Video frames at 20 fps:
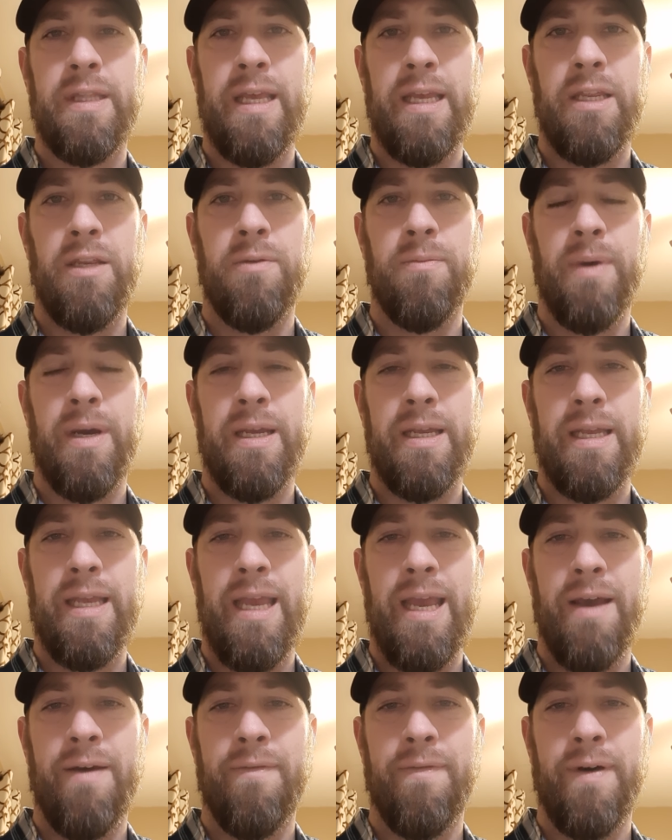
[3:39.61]
that you might
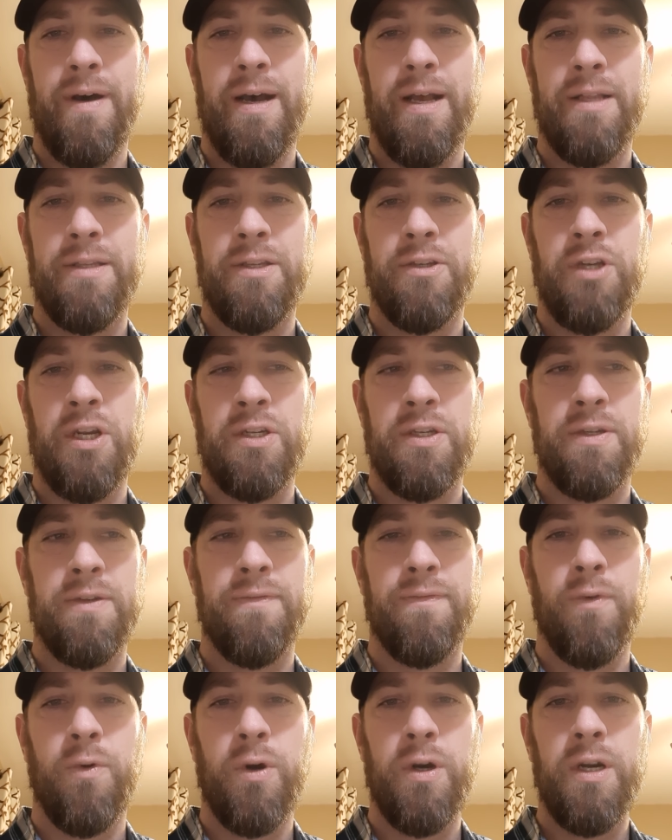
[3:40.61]
have suggestions
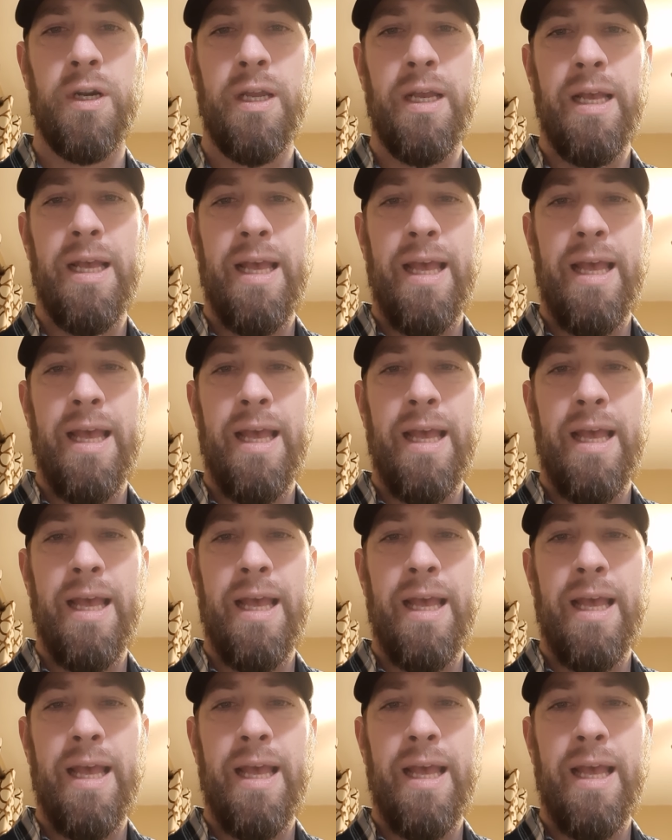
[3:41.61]
for.